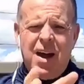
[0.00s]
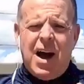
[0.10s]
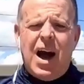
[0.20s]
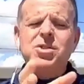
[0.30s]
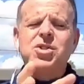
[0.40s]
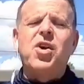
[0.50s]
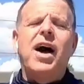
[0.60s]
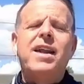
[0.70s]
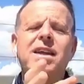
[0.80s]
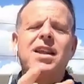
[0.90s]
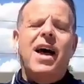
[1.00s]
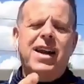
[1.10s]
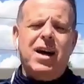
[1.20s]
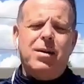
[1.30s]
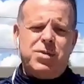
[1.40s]
I've been trying to
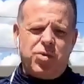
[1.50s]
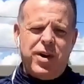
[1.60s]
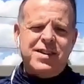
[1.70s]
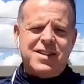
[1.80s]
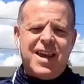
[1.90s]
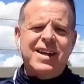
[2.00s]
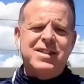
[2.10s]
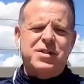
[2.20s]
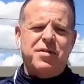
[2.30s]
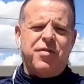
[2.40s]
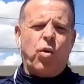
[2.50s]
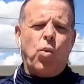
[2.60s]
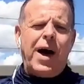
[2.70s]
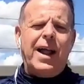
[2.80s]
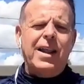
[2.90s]
line up Sarina's guests for
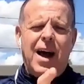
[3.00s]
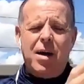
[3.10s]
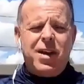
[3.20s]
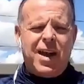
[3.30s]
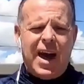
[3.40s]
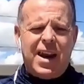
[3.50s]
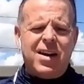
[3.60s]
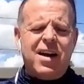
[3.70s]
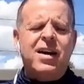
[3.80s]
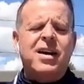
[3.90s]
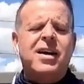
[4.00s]
while I'm in Canada.